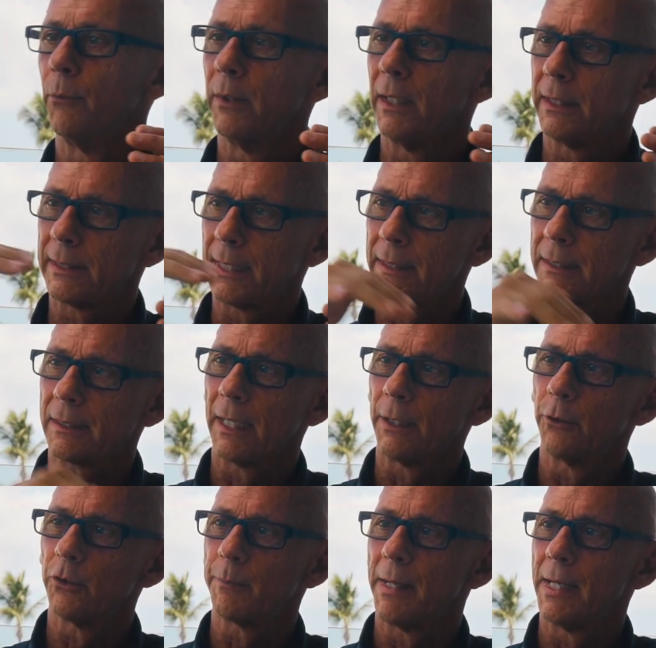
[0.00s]
as that
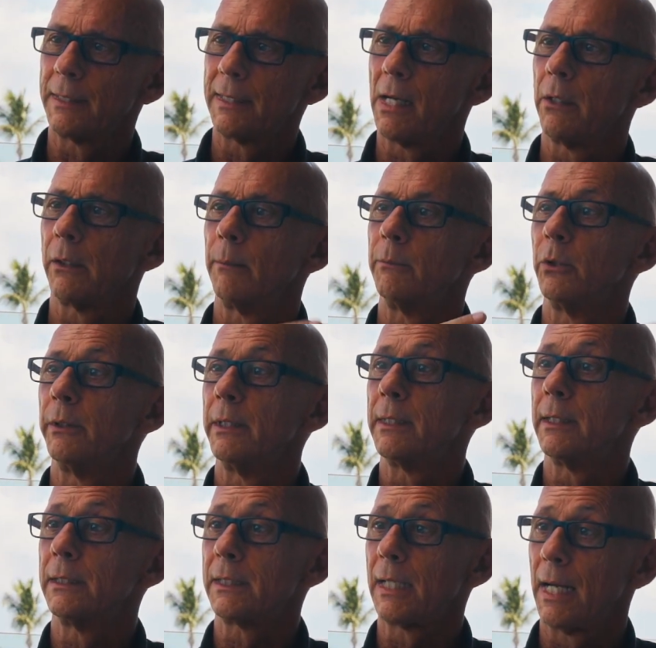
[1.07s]
cycles back down, I'm doing
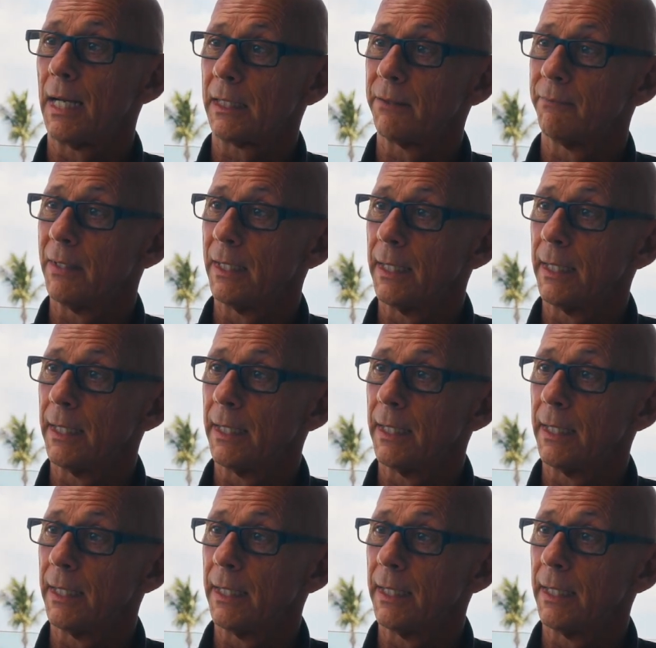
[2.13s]
things to activate